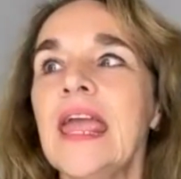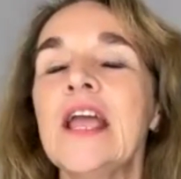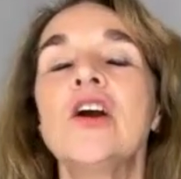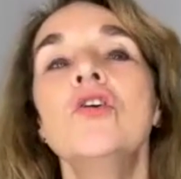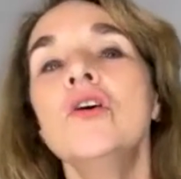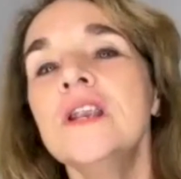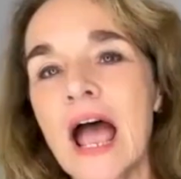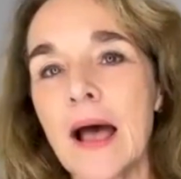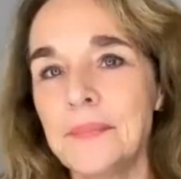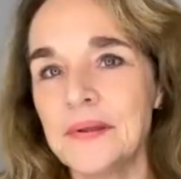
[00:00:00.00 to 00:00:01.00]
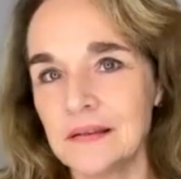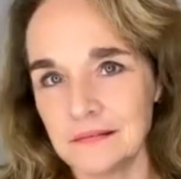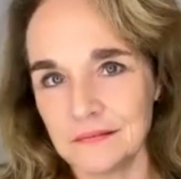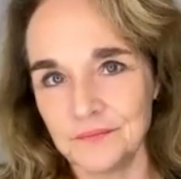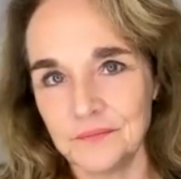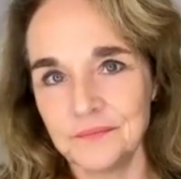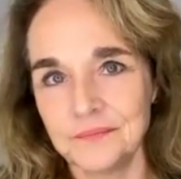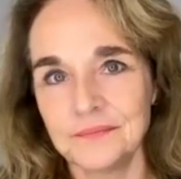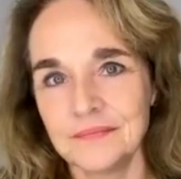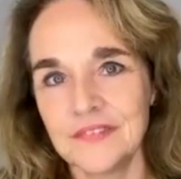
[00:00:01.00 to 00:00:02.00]
it could happen.
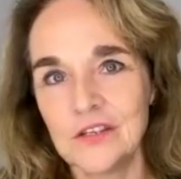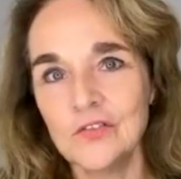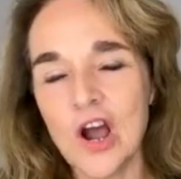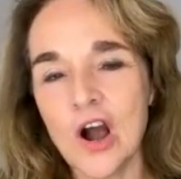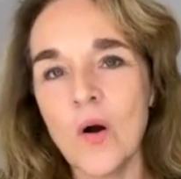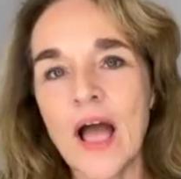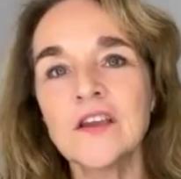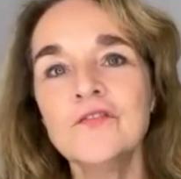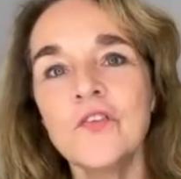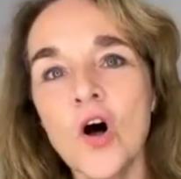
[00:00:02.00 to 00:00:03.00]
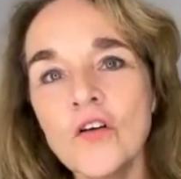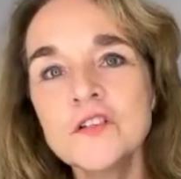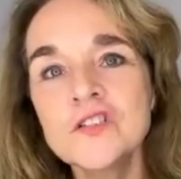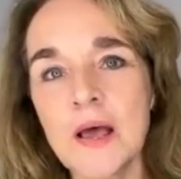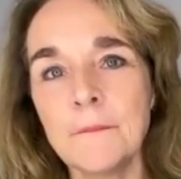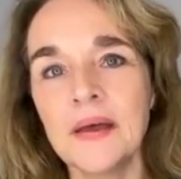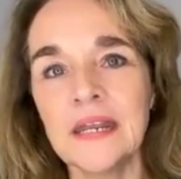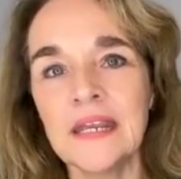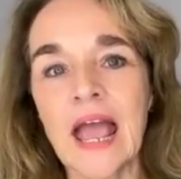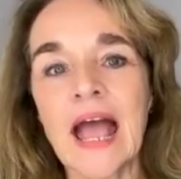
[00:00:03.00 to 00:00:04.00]
You know, I can fall for
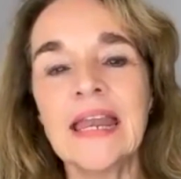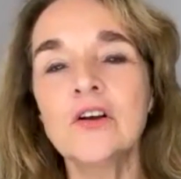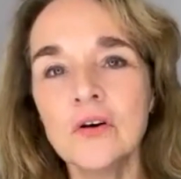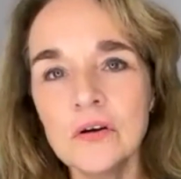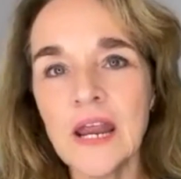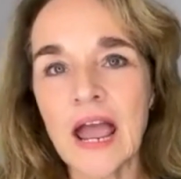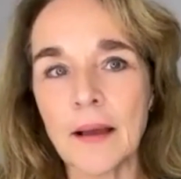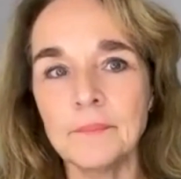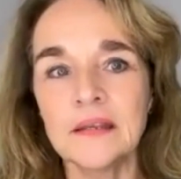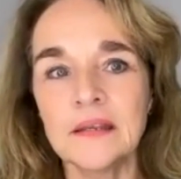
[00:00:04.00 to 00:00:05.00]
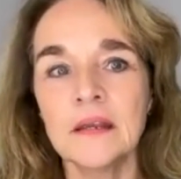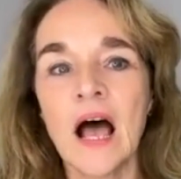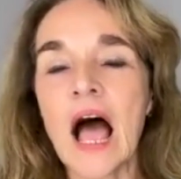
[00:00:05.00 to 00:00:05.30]
somebody and it could happen.